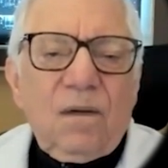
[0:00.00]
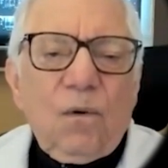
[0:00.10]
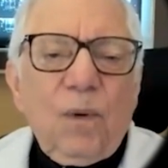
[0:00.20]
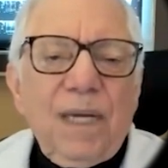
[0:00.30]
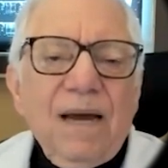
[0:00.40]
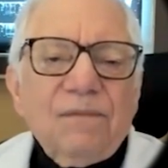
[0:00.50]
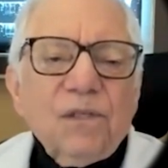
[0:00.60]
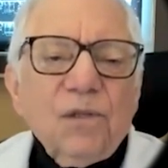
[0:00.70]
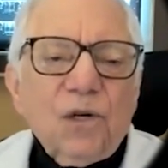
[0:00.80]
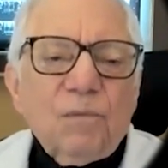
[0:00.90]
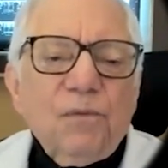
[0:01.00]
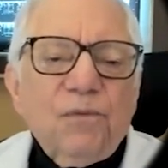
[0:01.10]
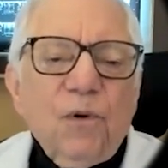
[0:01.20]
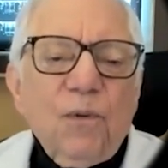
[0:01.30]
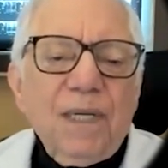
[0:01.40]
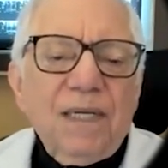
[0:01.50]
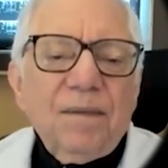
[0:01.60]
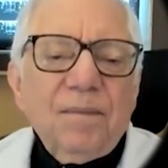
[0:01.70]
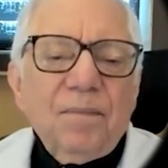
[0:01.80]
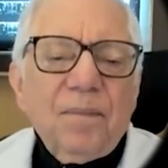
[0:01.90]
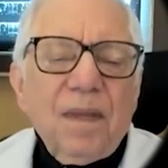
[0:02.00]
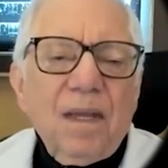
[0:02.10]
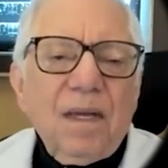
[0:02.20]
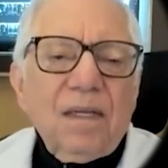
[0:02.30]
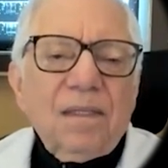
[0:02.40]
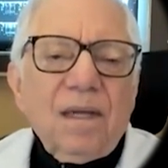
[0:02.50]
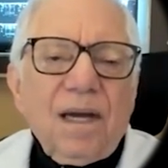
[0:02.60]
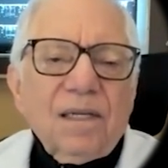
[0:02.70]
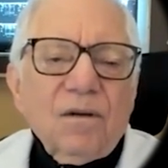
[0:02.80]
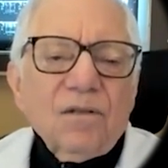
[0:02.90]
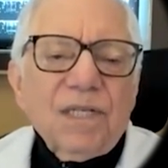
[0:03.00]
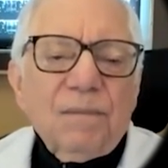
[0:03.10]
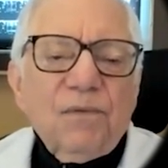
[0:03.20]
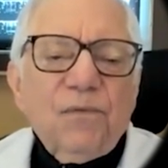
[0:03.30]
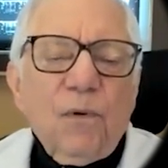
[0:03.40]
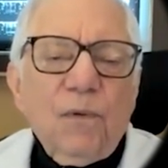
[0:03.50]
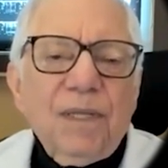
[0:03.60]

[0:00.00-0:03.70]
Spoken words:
We have to look before we diagnose and before we